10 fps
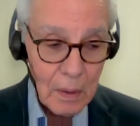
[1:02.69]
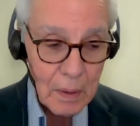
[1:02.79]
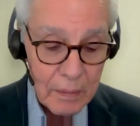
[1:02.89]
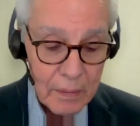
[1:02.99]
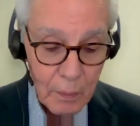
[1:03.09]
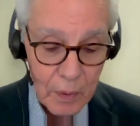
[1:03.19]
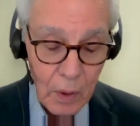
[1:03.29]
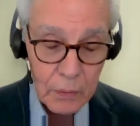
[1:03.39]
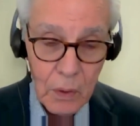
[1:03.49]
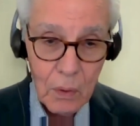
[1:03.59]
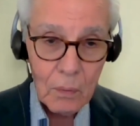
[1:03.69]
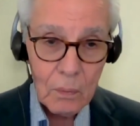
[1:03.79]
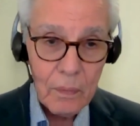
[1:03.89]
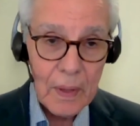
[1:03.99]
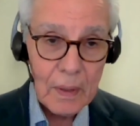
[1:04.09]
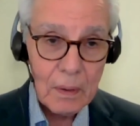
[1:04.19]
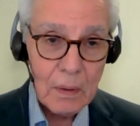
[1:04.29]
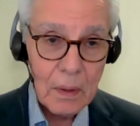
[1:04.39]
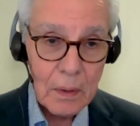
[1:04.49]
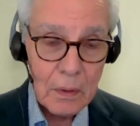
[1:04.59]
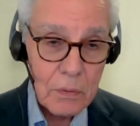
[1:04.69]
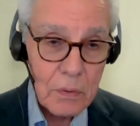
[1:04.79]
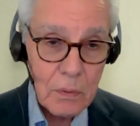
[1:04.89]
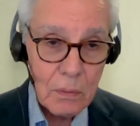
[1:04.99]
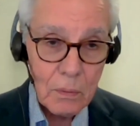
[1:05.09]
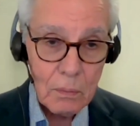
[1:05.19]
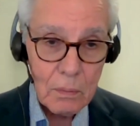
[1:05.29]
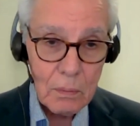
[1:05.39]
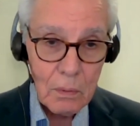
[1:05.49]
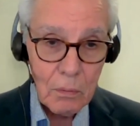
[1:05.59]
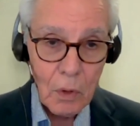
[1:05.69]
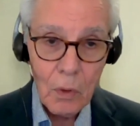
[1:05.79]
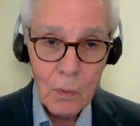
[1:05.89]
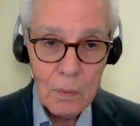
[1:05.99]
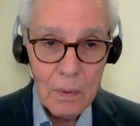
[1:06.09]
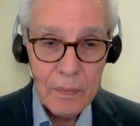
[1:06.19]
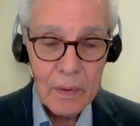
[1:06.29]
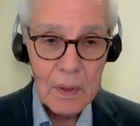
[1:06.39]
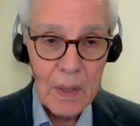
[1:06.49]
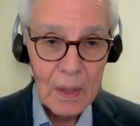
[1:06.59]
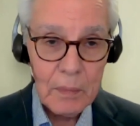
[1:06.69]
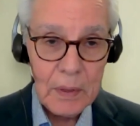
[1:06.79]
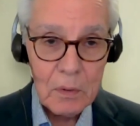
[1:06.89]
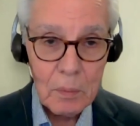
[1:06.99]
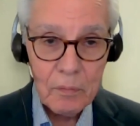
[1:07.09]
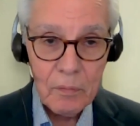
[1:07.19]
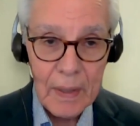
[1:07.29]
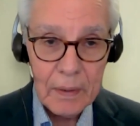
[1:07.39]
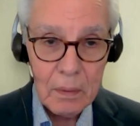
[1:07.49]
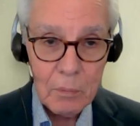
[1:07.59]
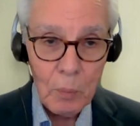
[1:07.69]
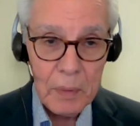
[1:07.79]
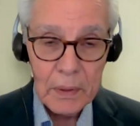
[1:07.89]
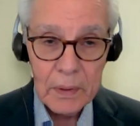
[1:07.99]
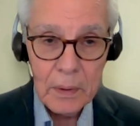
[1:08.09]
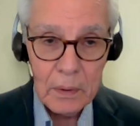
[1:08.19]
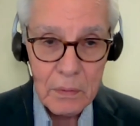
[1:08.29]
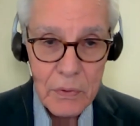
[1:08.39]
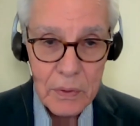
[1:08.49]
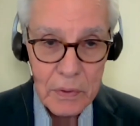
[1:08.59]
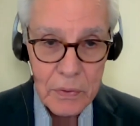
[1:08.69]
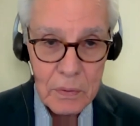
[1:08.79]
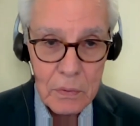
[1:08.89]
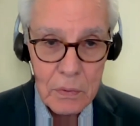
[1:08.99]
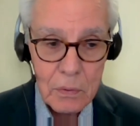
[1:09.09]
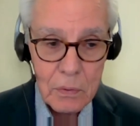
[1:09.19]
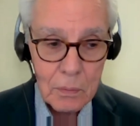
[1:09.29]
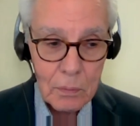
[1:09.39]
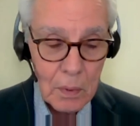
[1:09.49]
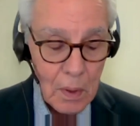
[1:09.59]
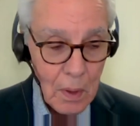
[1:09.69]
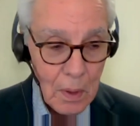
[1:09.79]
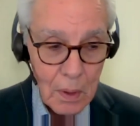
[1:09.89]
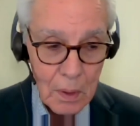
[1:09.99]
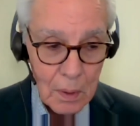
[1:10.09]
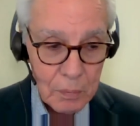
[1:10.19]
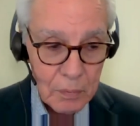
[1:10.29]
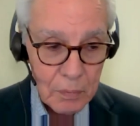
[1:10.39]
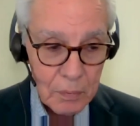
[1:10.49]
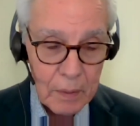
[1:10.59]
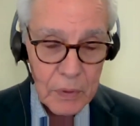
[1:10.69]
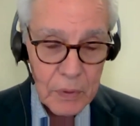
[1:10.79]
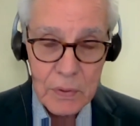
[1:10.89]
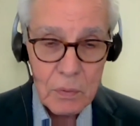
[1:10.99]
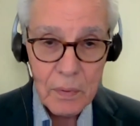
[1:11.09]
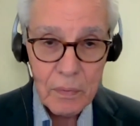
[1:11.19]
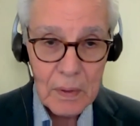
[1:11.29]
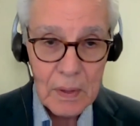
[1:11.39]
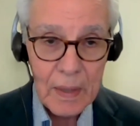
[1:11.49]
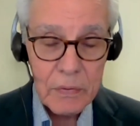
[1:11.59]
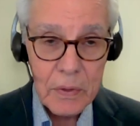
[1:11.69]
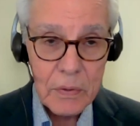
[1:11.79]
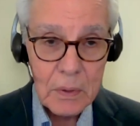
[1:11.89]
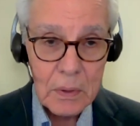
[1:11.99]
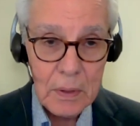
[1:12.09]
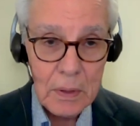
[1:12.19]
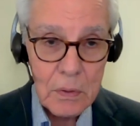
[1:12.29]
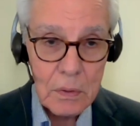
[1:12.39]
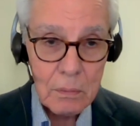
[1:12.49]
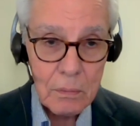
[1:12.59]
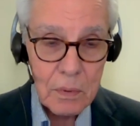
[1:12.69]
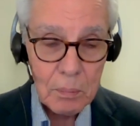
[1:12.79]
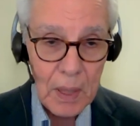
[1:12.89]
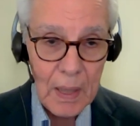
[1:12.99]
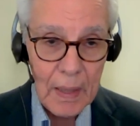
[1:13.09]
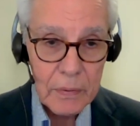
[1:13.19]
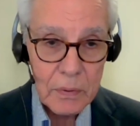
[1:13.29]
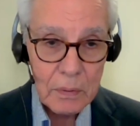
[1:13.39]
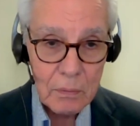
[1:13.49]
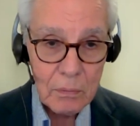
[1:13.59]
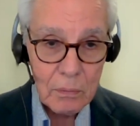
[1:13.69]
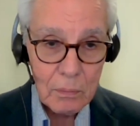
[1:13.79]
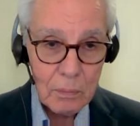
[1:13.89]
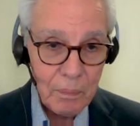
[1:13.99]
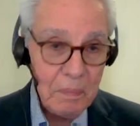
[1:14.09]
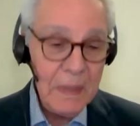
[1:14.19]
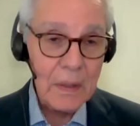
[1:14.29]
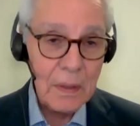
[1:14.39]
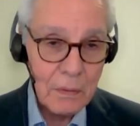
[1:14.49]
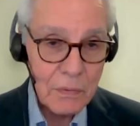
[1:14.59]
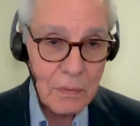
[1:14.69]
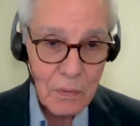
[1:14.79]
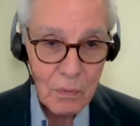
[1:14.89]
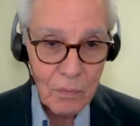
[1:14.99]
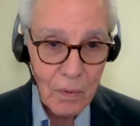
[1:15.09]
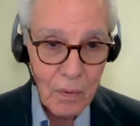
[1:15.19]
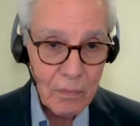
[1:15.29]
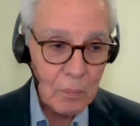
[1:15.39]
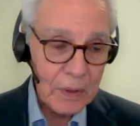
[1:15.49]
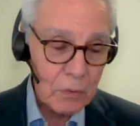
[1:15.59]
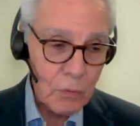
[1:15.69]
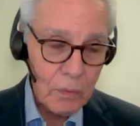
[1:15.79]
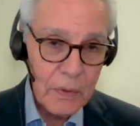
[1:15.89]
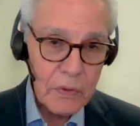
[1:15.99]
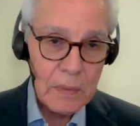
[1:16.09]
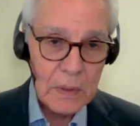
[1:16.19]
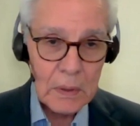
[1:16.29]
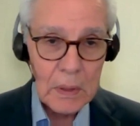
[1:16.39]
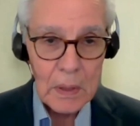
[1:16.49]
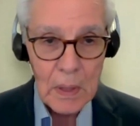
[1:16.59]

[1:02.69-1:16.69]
I think we all know that it is to grow the economy, to provide mobility to citizens, to uh, provide business with the access it needs to supplies and to meetings and so forth, to bring tourism in,